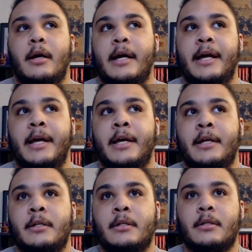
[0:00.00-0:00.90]

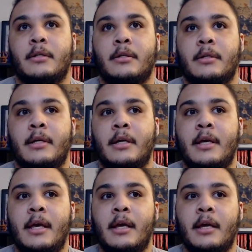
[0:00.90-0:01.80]
And
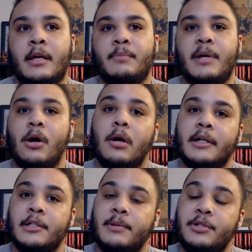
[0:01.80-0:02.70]
it can be hard,
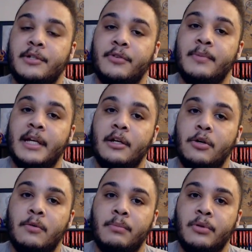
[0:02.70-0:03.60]
especially if you're making
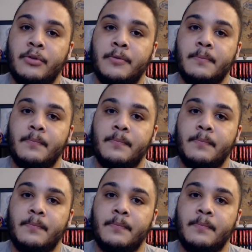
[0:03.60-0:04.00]
homebrew.